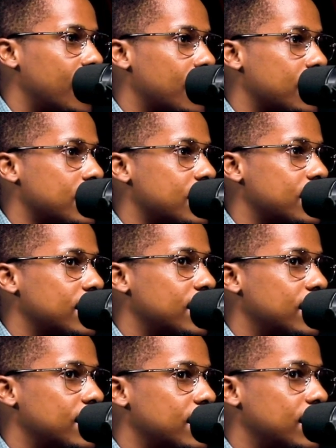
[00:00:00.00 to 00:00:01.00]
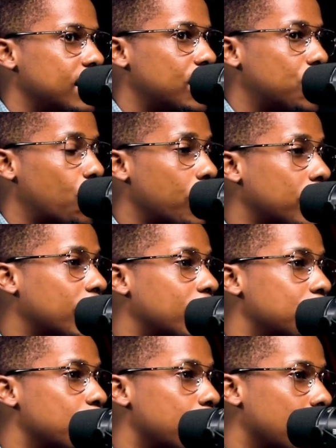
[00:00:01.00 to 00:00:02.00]
And throwing
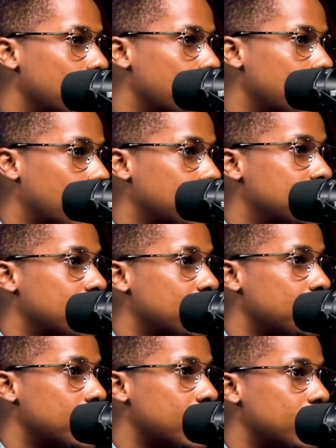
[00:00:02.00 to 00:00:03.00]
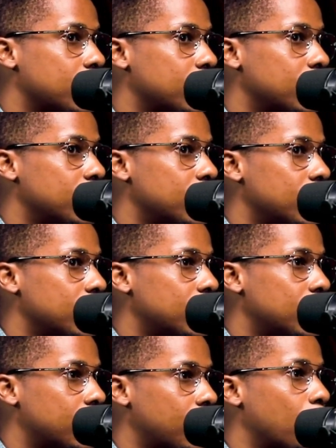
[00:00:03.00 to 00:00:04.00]
that away would actually mean
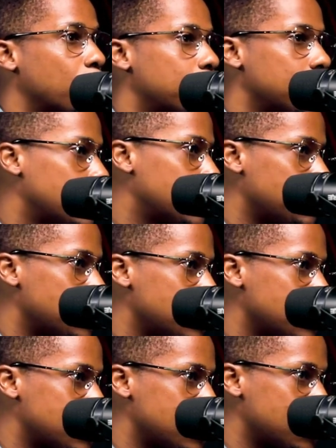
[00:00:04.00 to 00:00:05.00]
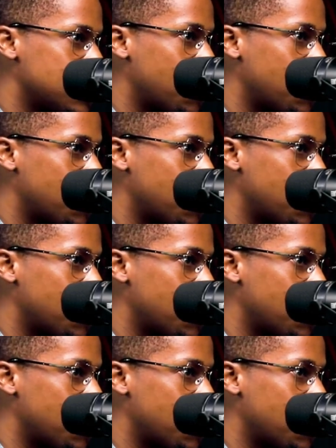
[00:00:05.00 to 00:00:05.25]
the ground beneath me is